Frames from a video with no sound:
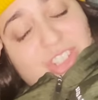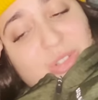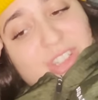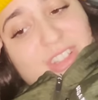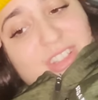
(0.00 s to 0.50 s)

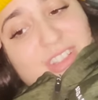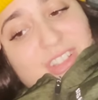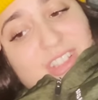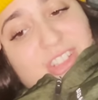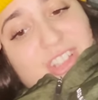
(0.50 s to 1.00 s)
unit, and
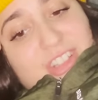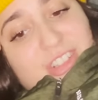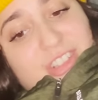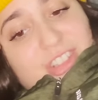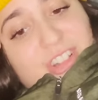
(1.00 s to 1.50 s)
these
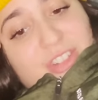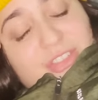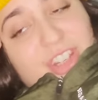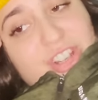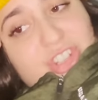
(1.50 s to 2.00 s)
suckers
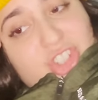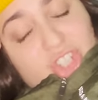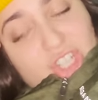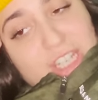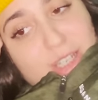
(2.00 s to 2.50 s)
aren't very
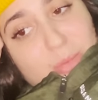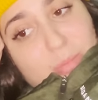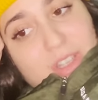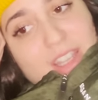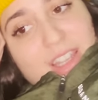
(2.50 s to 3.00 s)
cheap.
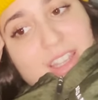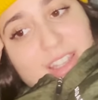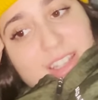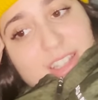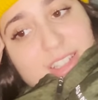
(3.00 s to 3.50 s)

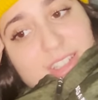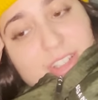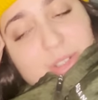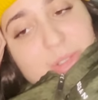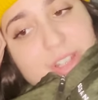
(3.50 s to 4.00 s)

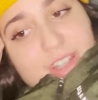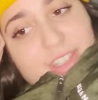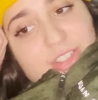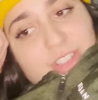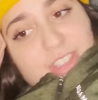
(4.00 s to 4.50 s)
So
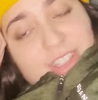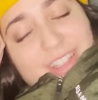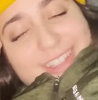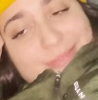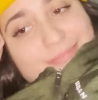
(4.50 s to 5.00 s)
just
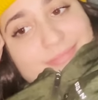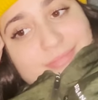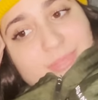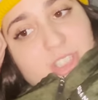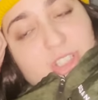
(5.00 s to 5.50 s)
like
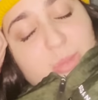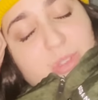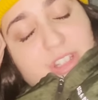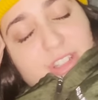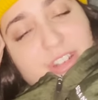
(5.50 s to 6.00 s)

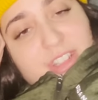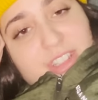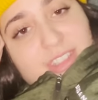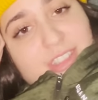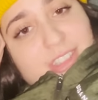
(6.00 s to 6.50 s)
stupid little
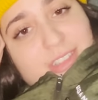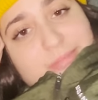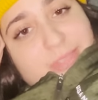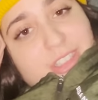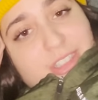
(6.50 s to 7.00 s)
things, you